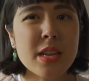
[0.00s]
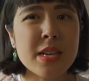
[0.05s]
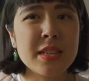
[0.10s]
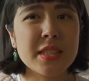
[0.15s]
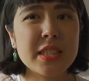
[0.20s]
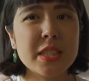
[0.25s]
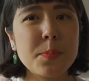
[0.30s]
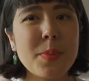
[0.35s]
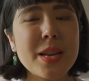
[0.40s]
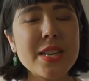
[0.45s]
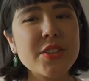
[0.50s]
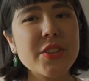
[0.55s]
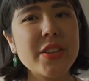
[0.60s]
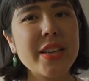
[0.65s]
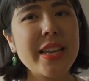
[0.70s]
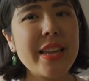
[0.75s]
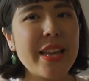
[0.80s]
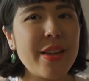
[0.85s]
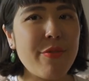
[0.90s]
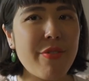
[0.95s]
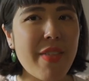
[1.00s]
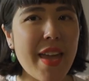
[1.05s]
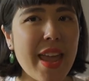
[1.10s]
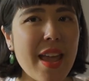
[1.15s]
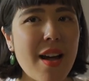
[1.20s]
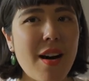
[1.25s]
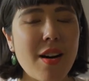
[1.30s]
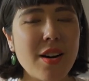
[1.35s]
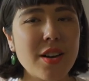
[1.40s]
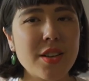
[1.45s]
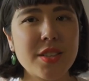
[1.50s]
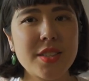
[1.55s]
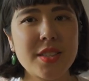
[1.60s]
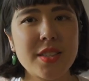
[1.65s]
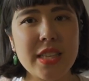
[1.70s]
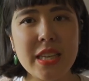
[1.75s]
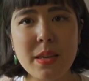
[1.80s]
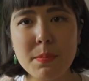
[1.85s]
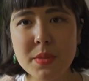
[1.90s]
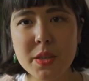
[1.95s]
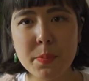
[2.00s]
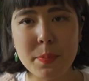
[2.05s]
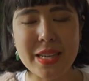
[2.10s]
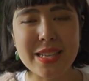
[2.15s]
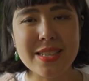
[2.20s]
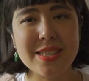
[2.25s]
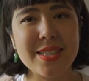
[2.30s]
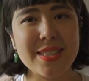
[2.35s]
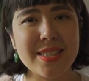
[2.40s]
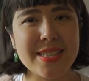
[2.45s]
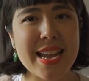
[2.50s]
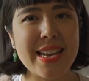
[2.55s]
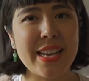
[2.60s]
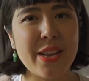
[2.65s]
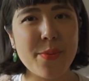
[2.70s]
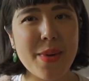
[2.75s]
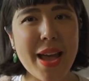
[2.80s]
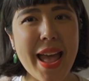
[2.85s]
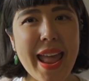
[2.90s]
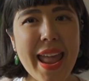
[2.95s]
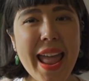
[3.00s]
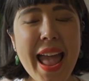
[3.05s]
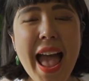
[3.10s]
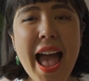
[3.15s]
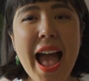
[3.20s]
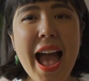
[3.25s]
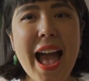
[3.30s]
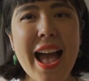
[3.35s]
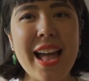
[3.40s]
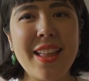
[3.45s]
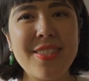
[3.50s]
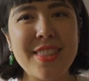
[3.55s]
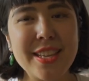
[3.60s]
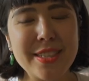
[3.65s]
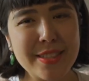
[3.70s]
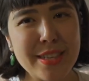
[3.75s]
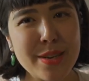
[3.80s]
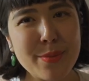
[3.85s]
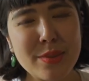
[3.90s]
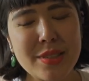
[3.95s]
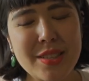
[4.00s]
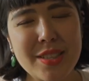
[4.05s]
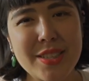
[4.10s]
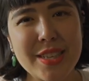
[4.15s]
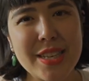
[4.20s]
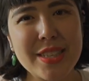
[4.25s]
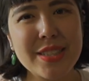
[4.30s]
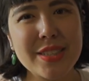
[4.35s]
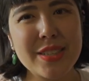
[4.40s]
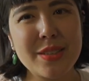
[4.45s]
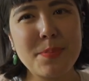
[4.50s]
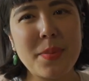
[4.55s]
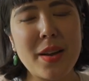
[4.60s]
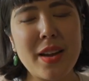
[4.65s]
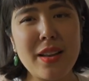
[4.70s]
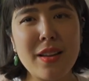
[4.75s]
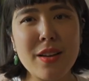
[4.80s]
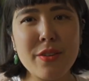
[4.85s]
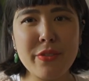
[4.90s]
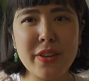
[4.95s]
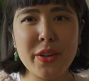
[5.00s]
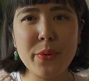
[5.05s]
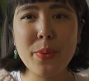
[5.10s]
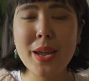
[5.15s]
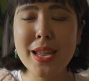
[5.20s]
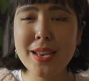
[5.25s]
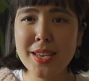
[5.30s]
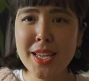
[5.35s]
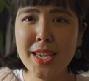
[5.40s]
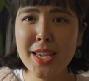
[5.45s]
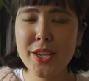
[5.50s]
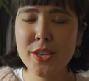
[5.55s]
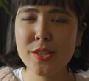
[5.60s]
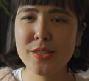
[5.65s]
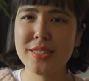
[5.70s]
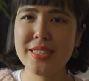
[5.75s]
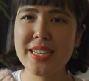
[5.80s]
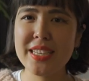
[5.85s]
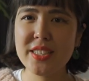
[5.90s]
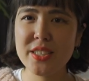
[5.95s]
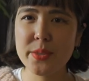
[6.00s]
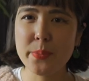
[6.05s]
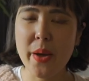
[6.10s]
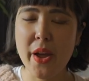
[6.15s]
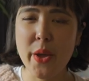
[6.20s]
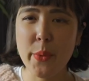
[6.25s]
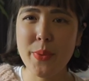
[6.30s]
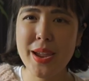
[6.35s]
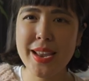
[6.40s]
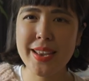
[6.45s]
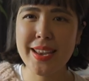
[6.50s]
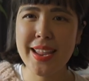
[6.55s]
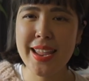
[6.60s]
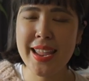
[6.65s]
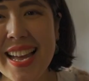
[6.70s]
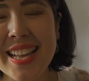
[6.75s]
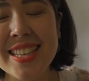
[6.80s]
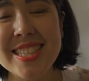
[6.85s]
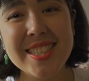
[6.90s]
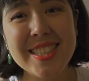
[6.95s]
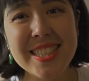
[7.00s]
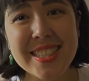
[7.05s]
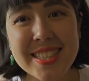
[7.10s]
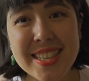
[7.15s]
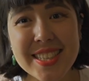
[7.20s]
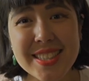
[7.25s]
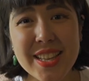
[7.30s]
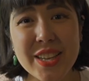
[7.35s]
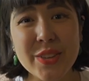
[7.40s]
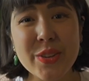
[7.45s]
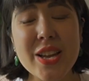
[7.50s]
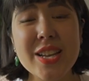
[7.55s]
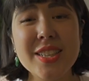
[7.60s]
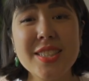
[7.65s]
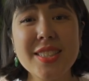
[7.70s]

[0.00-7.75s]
especially if they are seamed pieces in any way. And this tip was suggested by lovely Whitney, who's Knitted by Whitney. And she says that on her